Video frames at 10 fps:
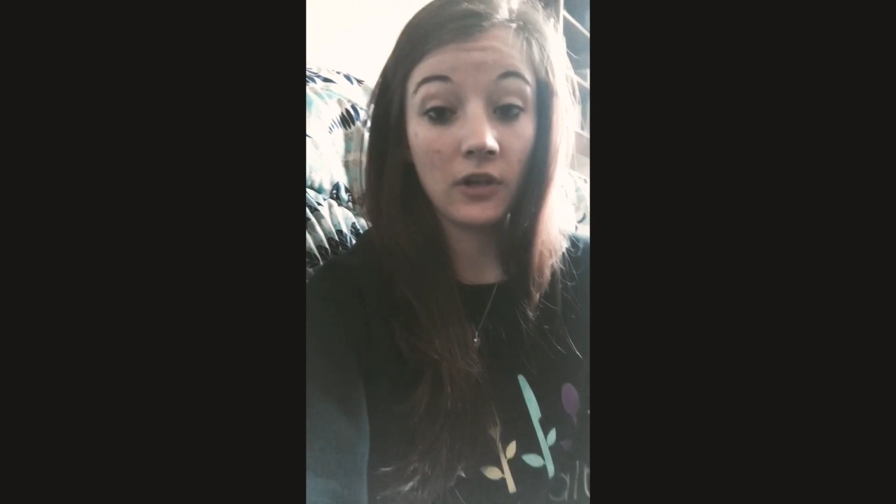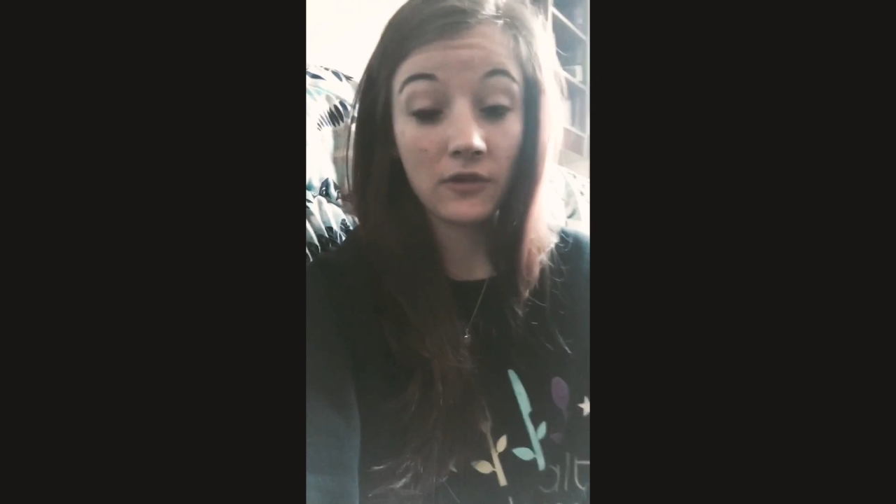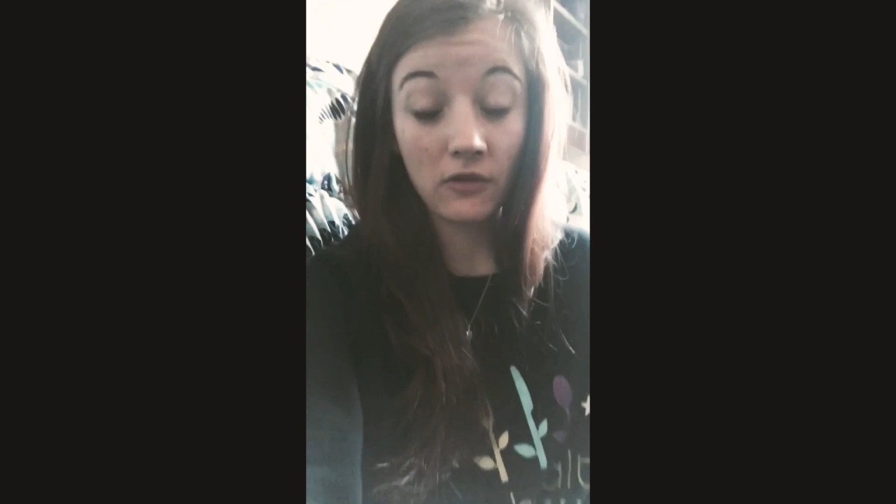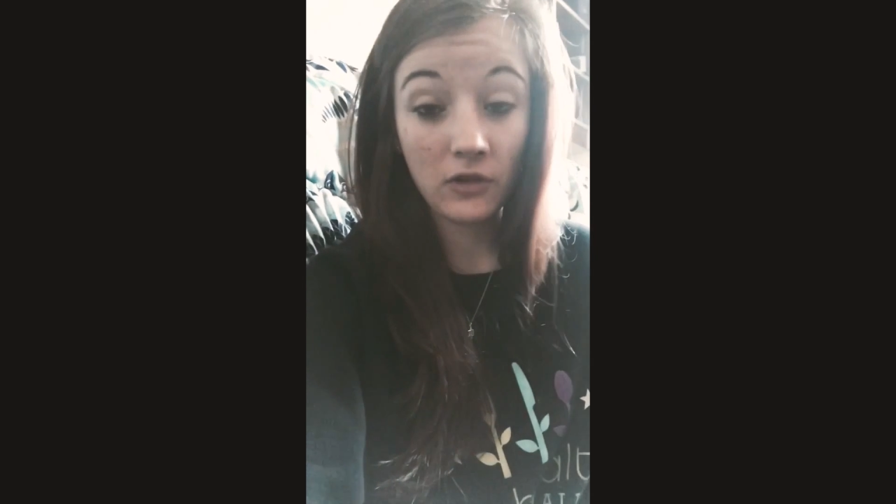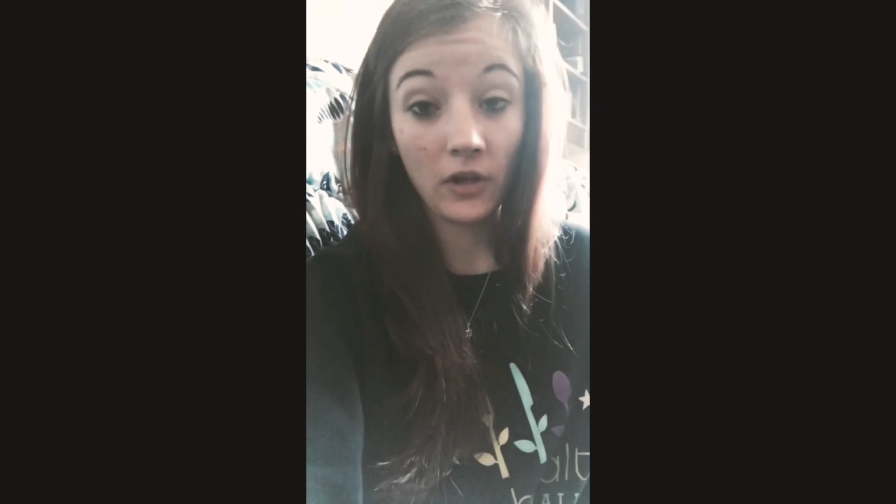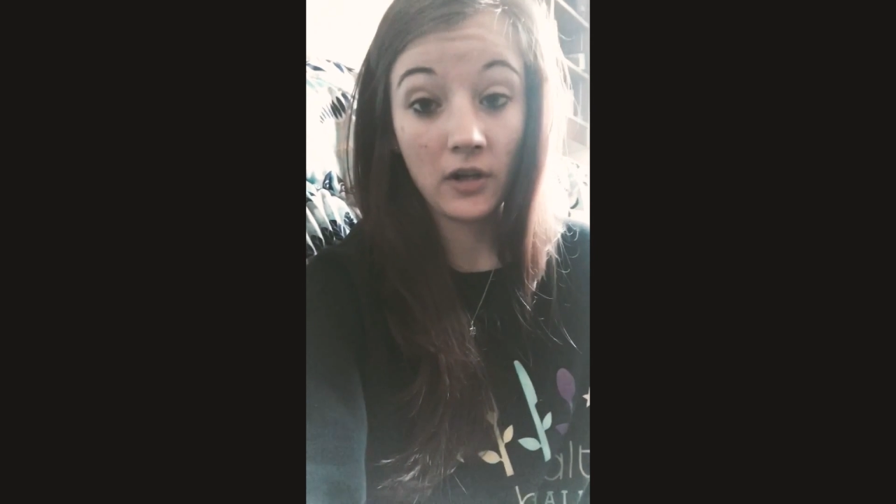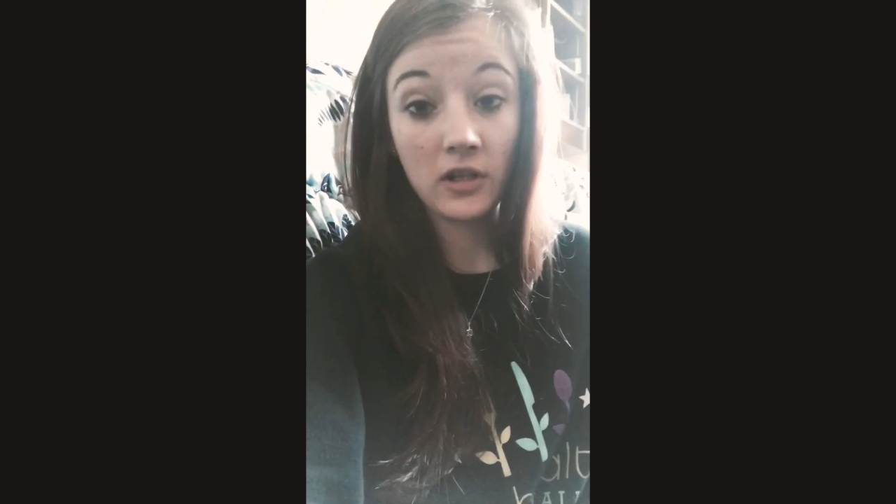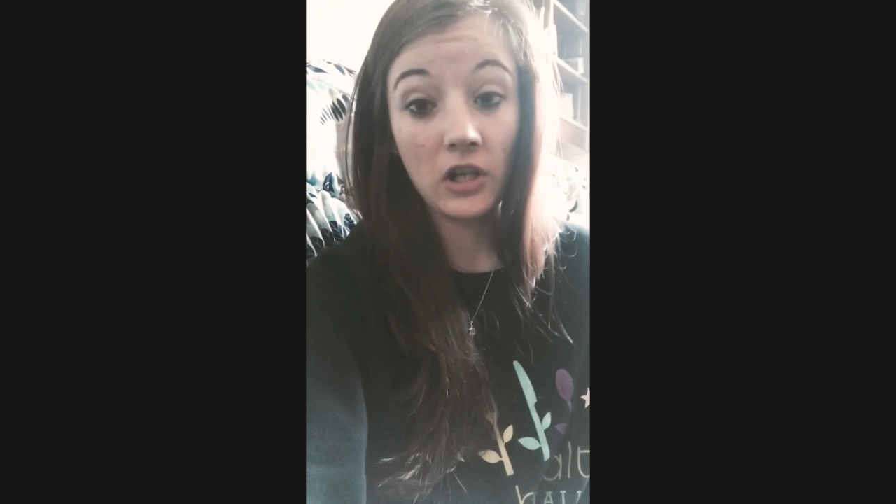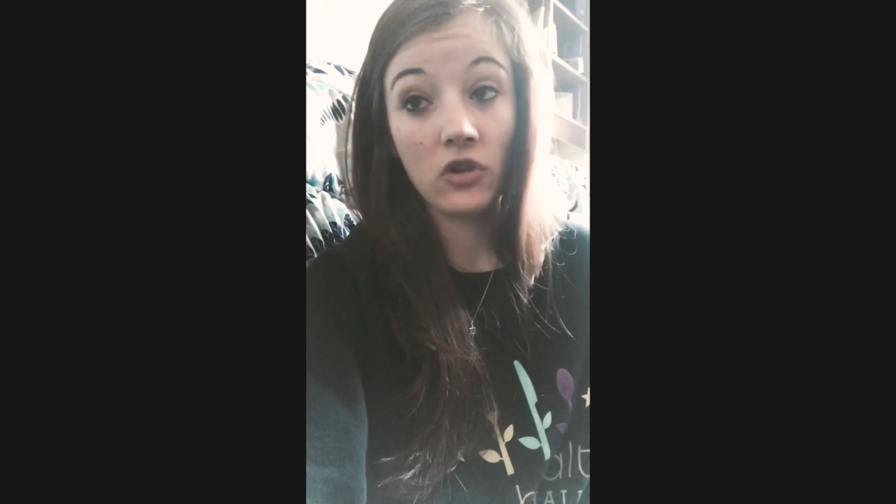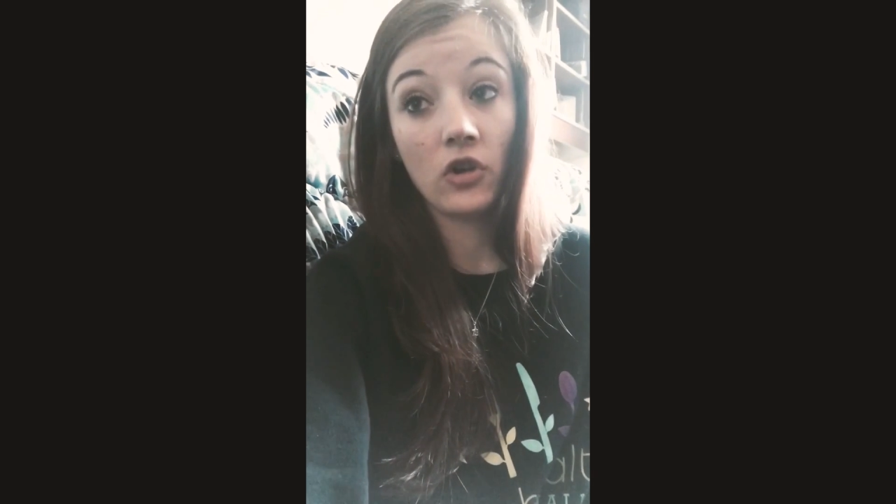also
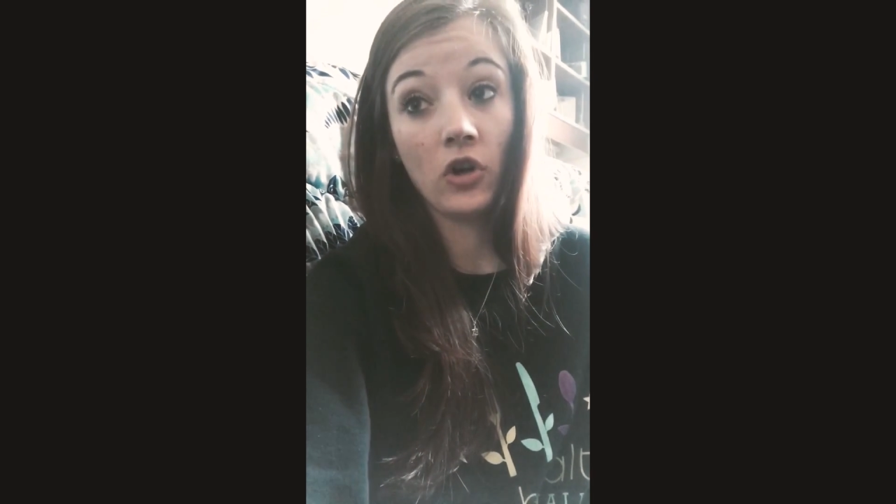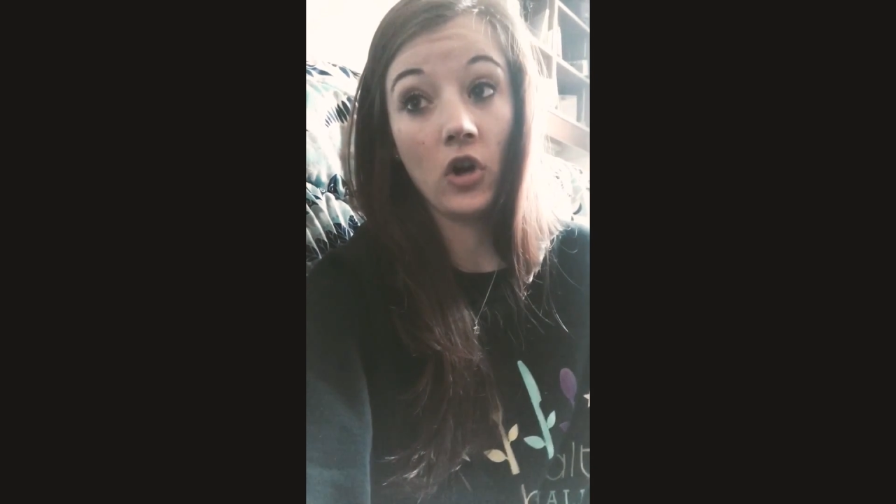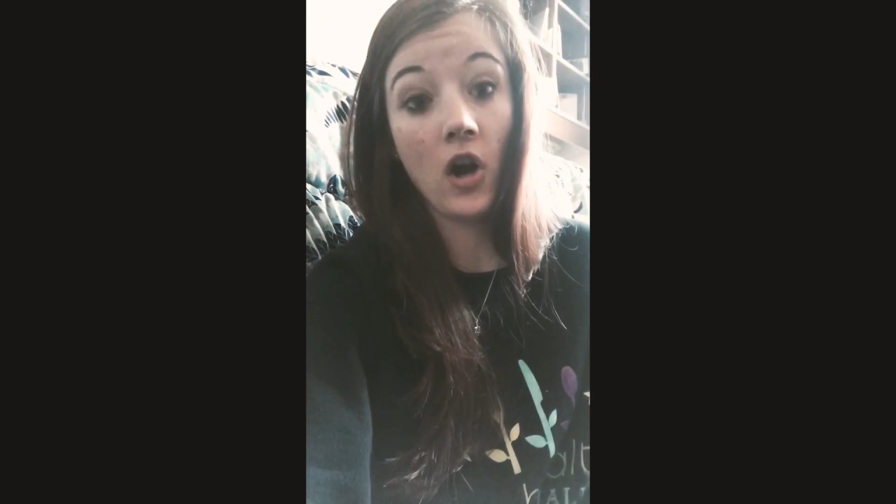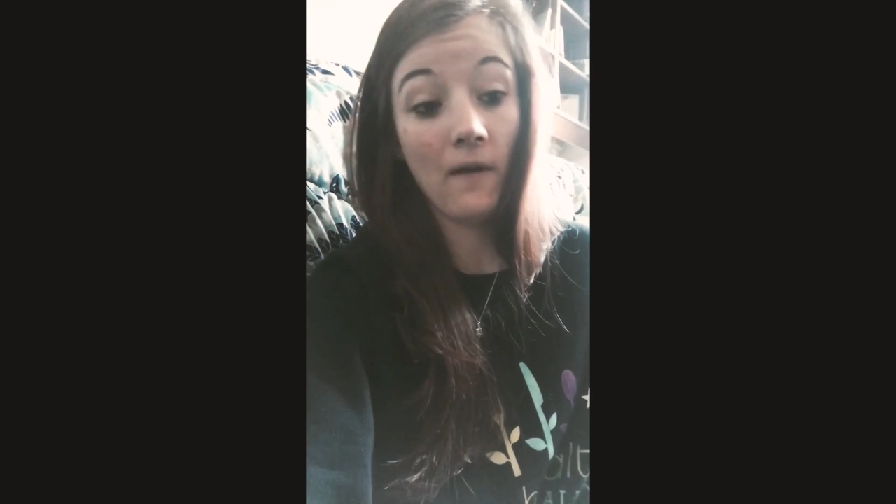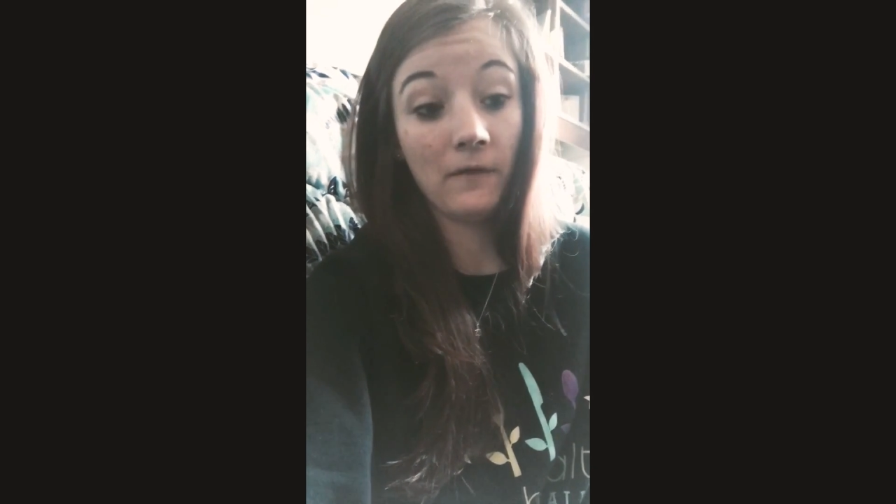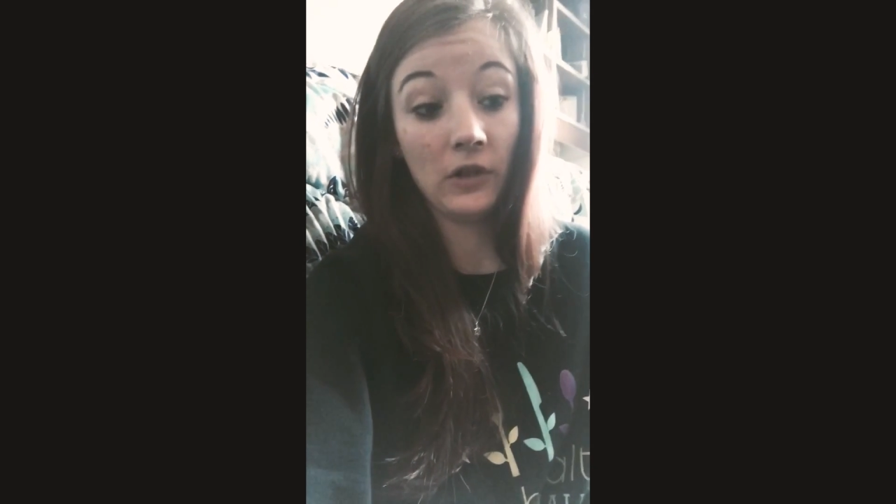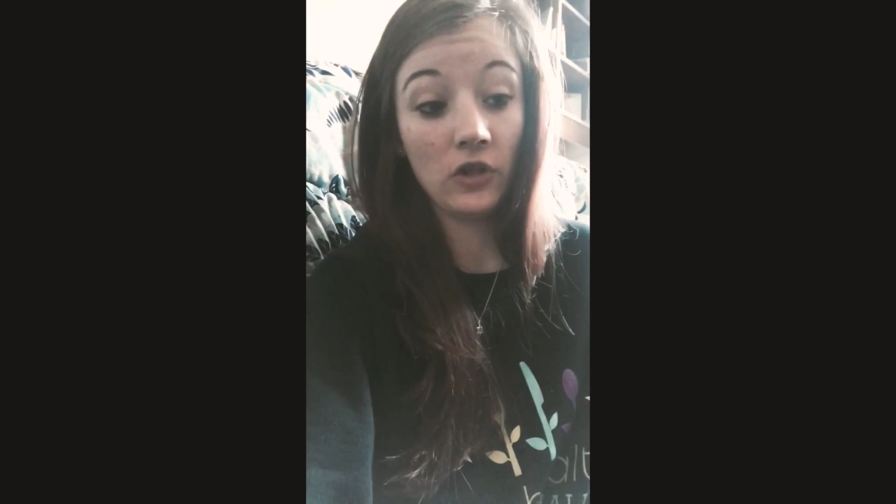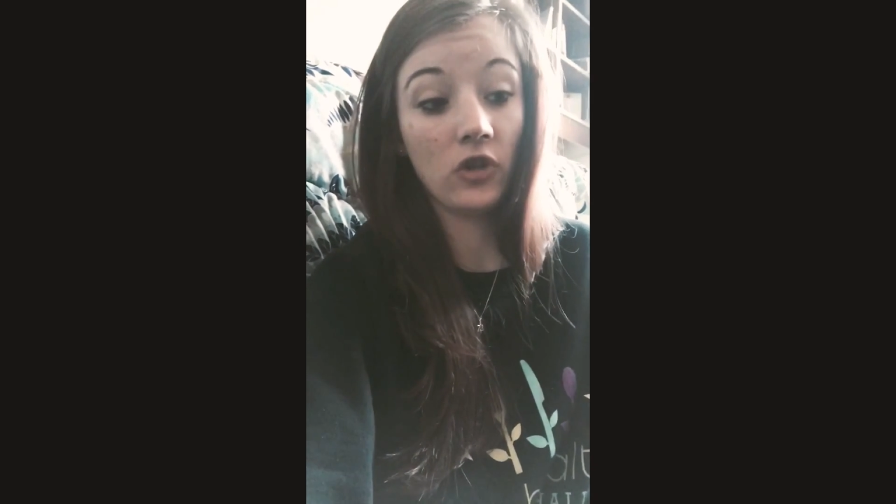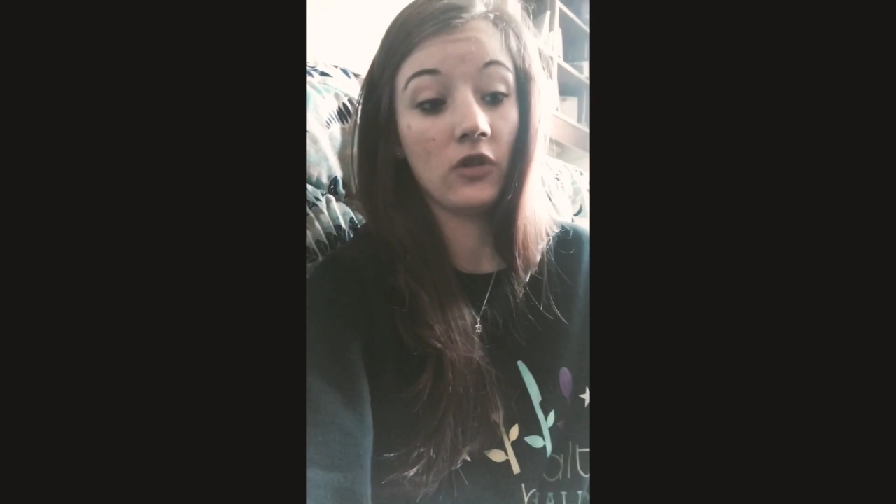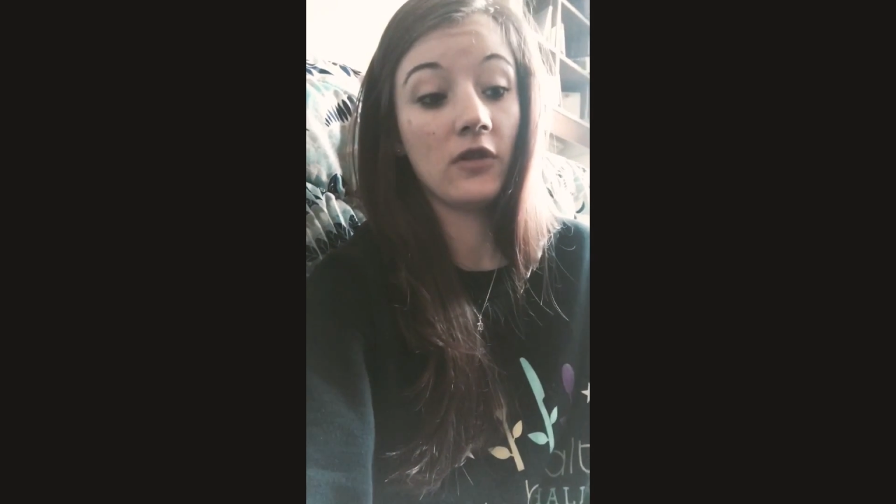started teaching her off leashing.